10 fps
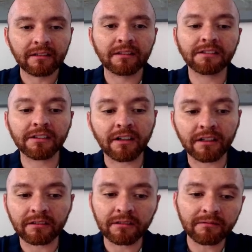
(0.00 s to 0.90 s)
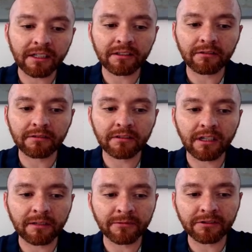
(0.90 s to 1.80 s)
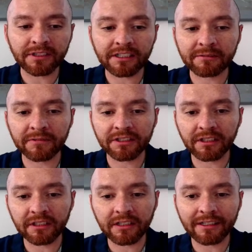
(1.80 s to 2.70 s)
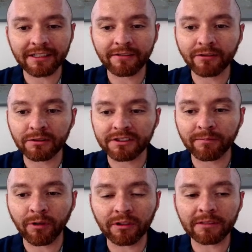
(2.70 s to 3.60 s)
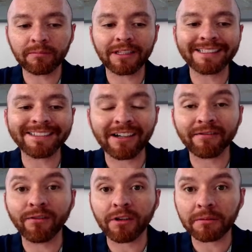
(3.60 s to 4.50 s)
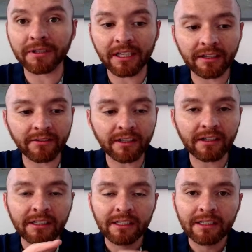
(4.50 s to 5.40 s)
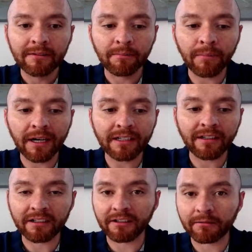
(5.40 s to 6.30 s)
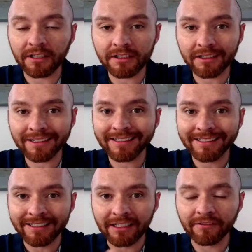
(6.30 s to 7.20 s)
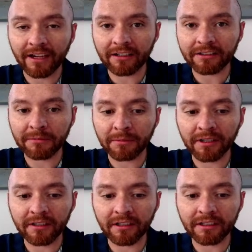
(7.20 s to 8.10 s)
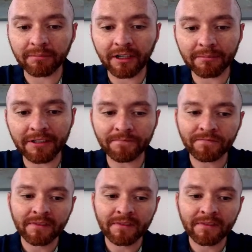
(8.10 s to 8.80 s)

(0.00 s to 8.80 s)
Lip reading: this is an article, right? Deus Ex Machina, the influence of polling place on voting behavior by Dr. Rutchick, a faculty member in our department.